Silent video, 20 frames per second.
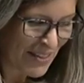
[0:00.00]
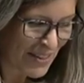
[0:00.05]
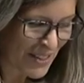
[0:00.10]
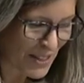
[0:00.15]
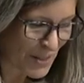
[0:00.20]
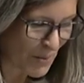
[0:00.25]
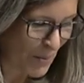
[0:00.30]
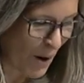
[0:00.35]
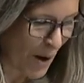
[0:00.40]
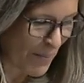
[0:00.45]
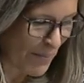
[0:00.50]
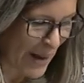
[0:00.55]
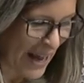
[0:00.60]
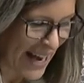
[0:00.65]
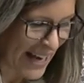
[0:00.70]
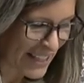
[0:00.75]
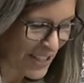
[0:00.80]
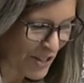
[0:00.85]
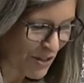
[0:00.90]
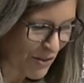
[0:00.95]
The Swamp
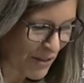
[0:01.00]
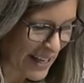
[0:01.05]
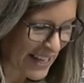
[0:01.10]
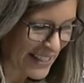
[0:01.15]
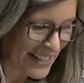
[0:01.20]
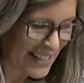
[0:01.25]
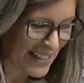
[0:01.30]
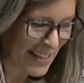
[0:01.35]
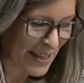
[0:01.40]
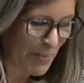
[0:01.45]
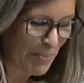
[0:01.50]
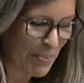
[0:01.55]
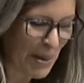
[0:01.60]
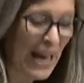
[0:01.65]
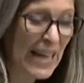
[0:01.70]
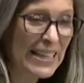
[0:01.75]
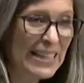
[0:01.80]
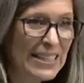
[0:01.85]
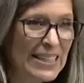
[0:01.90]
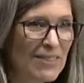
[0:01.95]
Act creates a
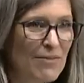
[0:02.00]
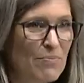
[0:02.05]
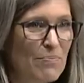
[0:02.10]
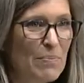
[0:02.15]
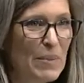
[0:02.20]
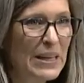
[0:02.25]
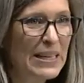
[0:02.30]
competitive